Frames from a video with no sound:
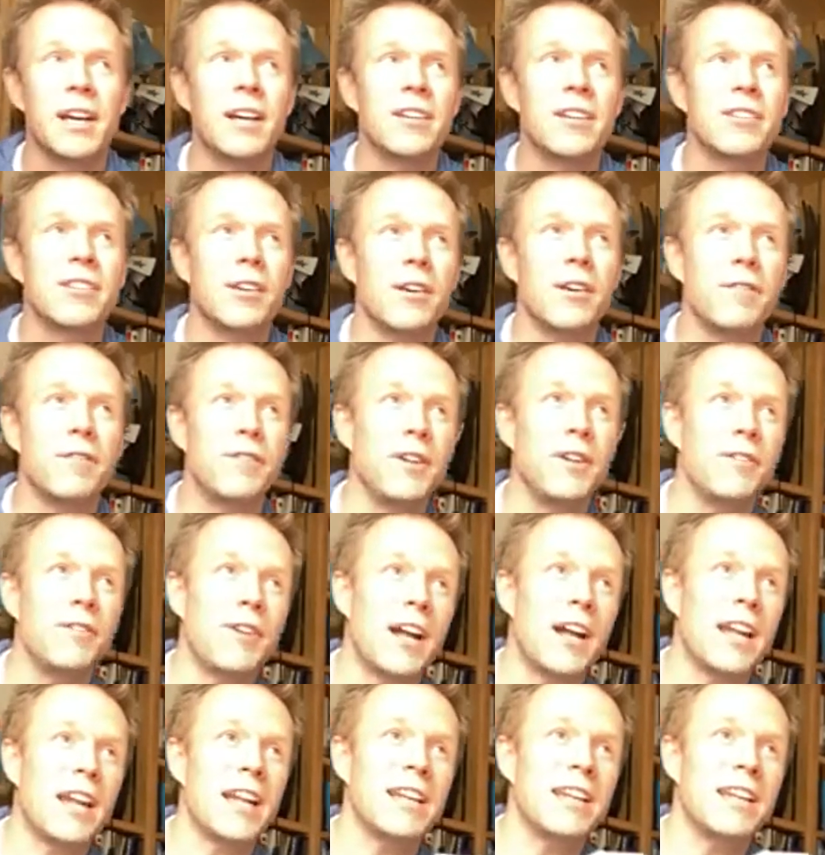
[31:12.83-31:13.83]
So if you've
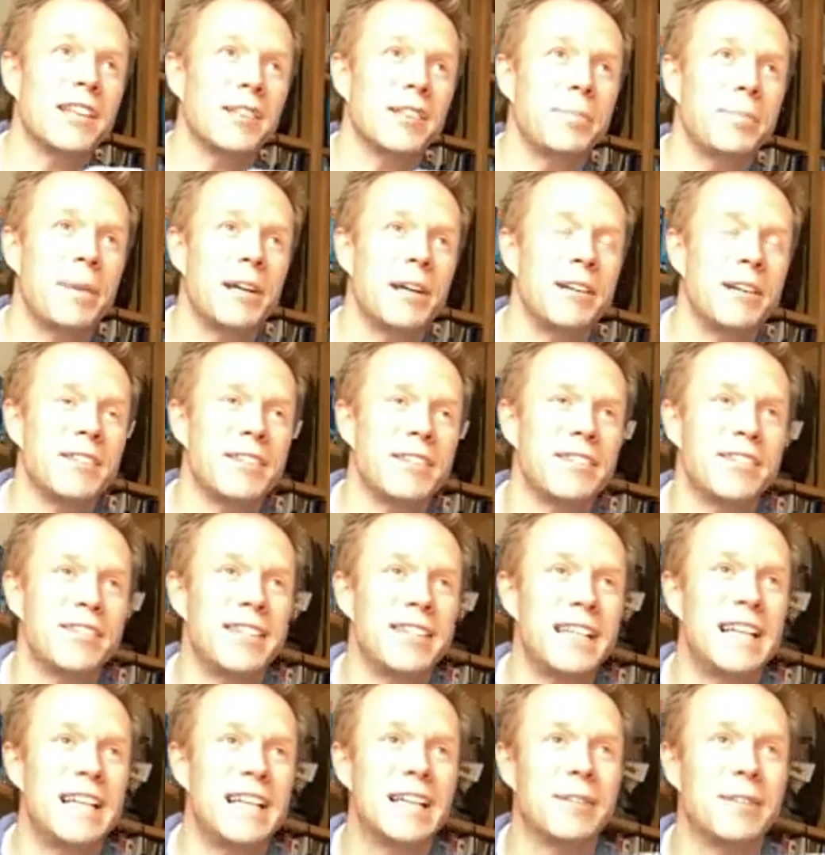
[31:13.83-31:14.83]
had any experience in
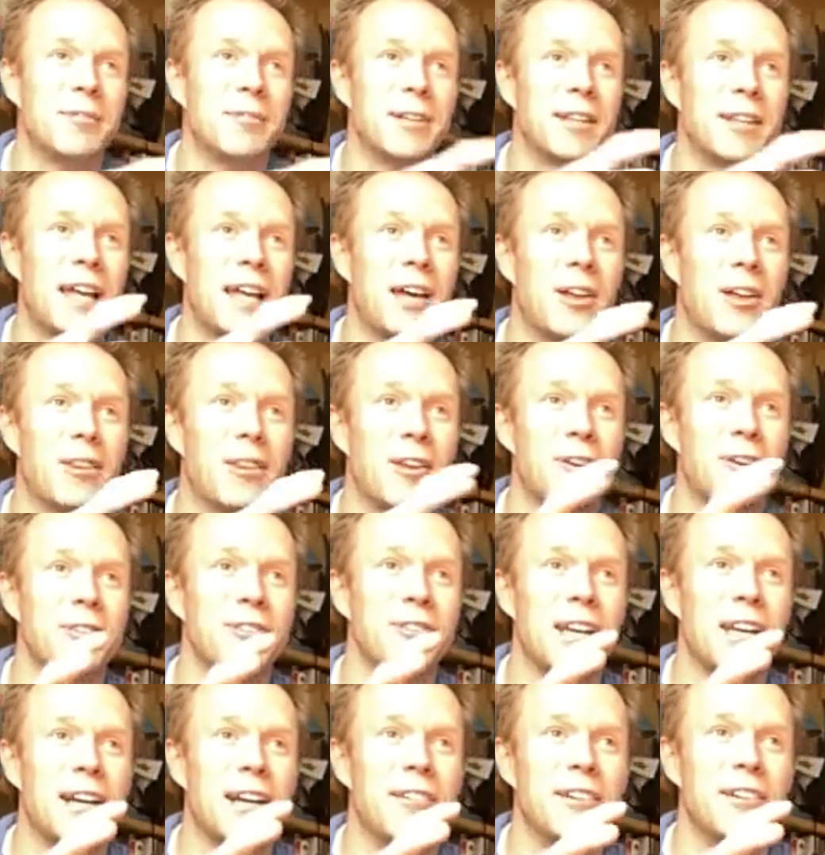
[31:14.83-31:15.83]
dealing with
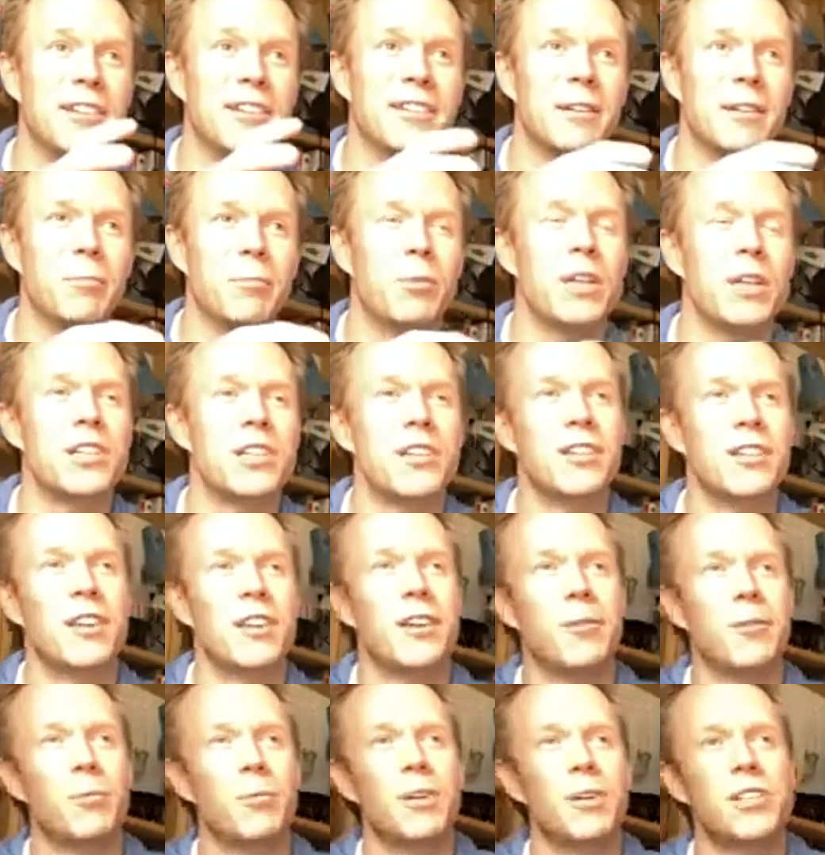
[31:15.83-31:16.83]
those areas, and what are
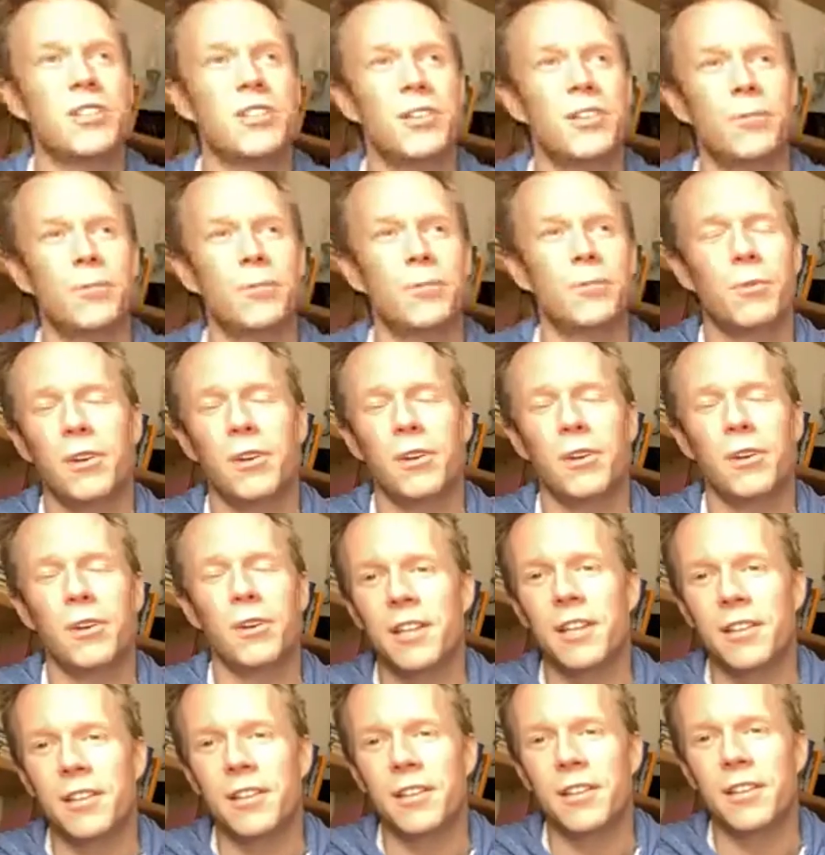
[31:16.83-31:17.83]
the other
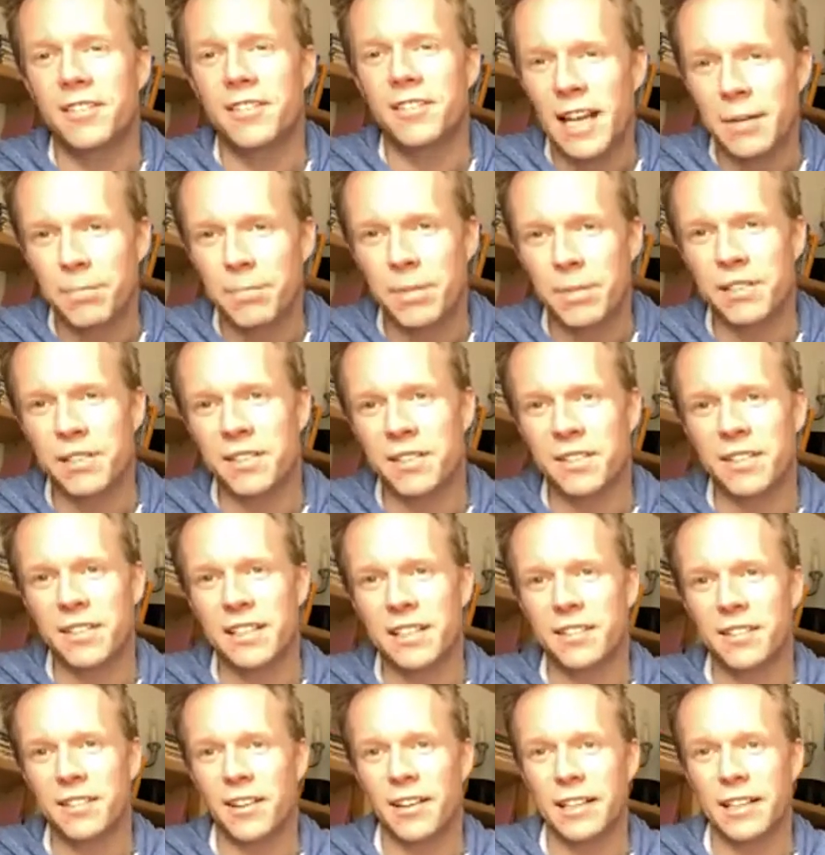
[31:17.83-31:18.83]
10 businesses
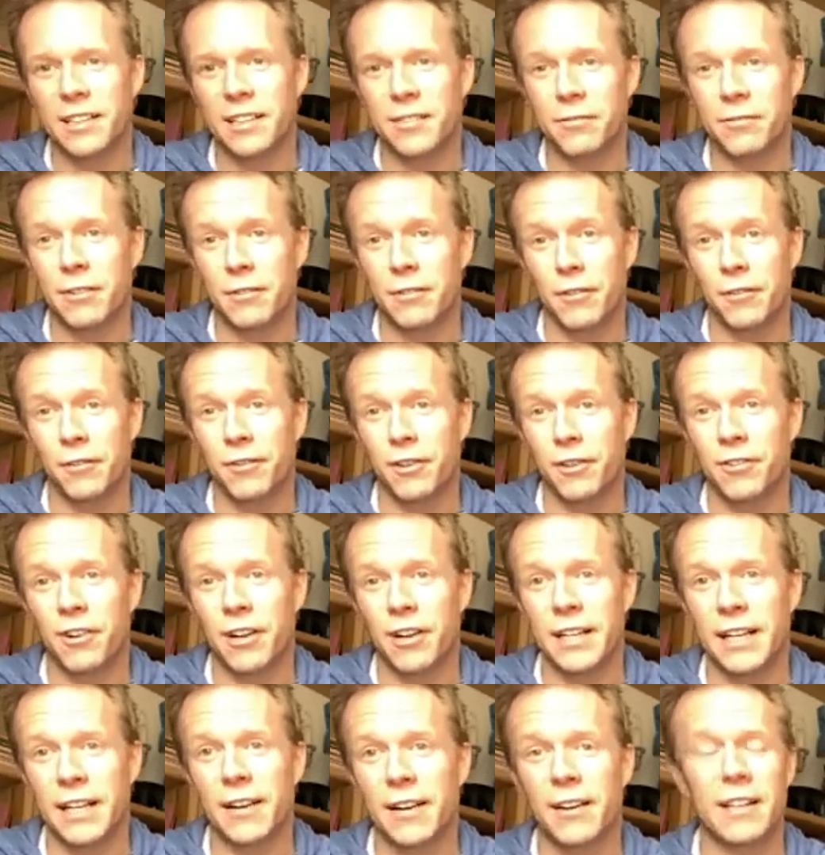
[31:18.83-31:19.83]
like Riverford right
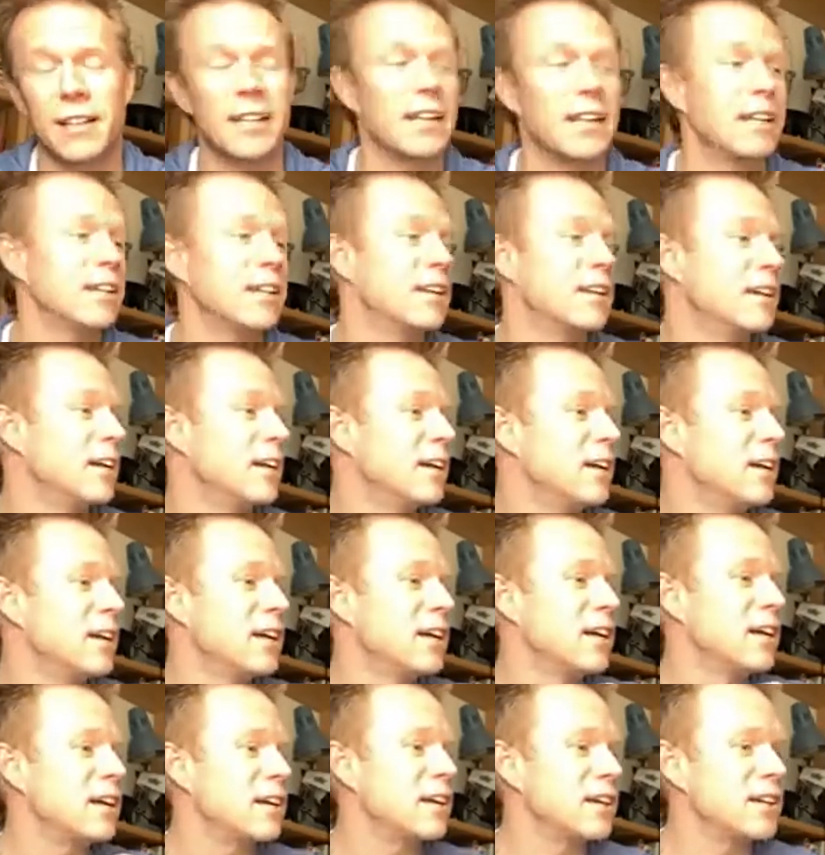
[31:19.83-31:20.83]
now, and then,
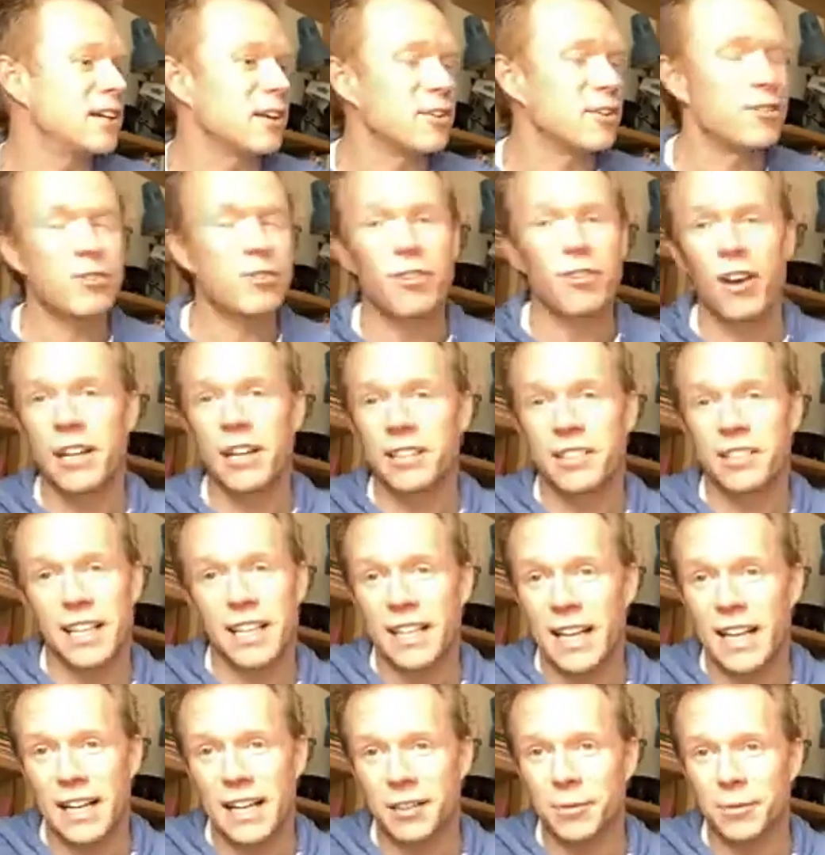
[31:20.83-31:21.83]
you know, trying to
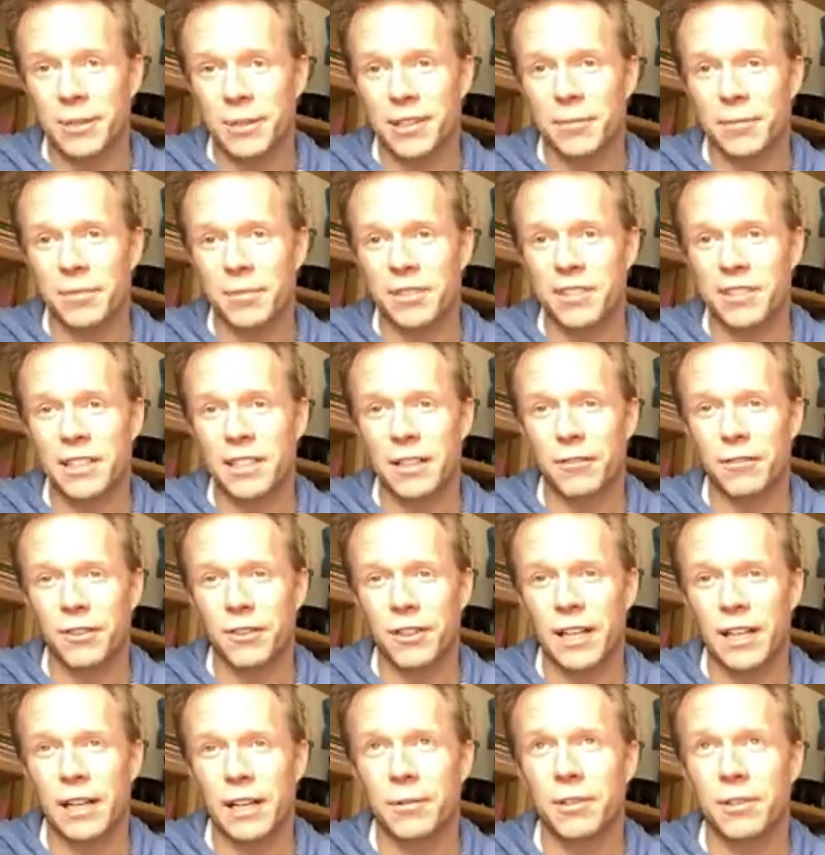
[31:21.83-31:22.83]
connect with them and seeing if
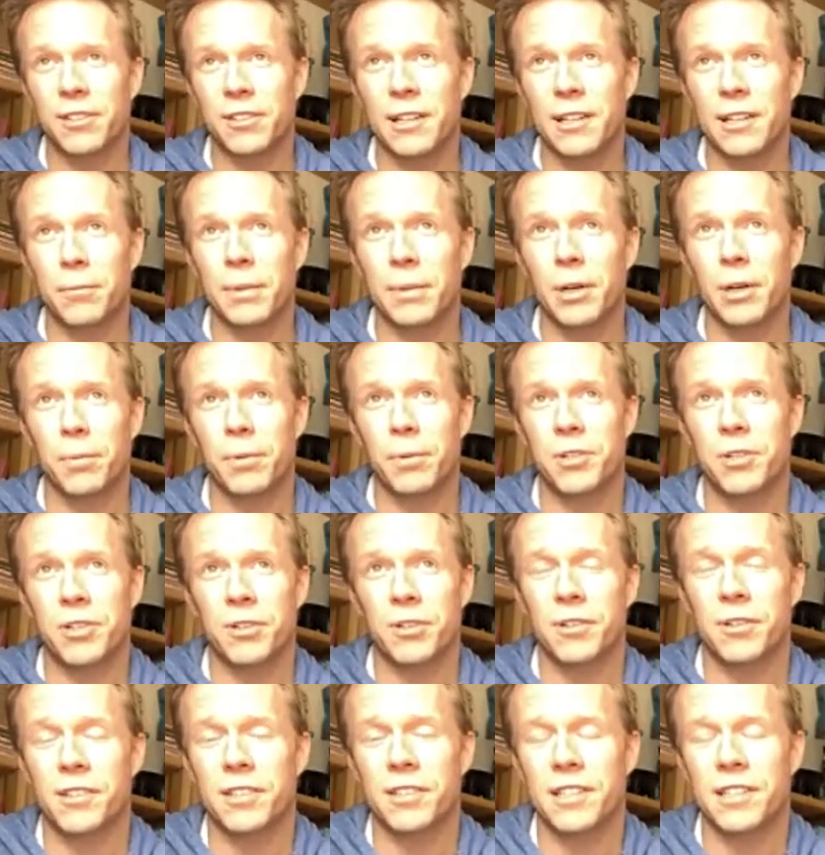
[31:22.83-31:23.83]
you can, because there'll be
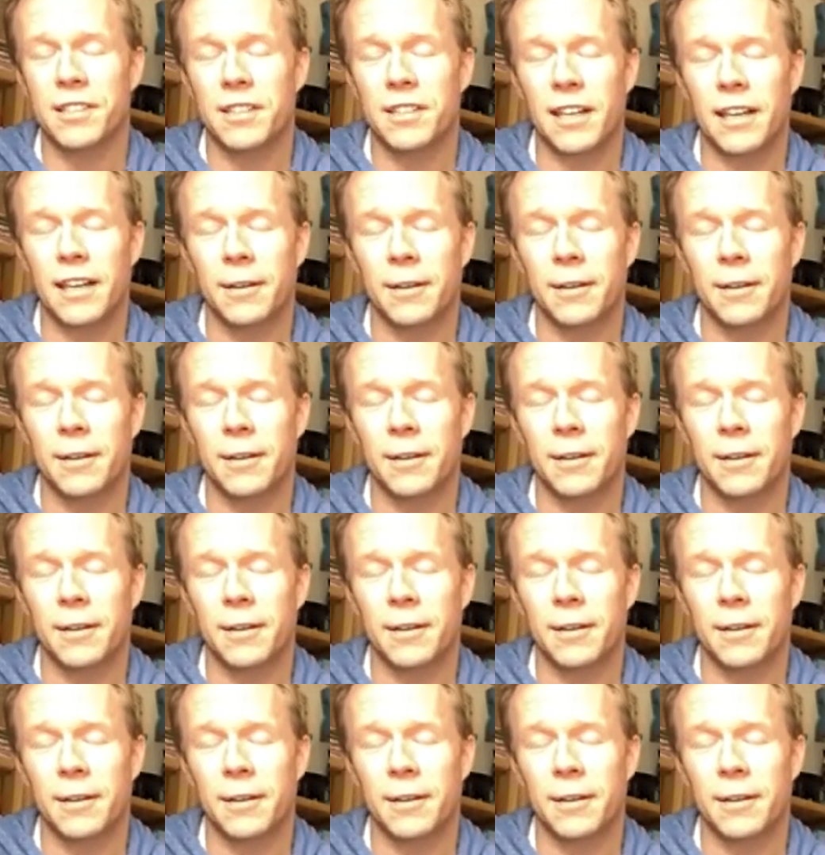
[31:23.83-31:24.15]
opportunities there.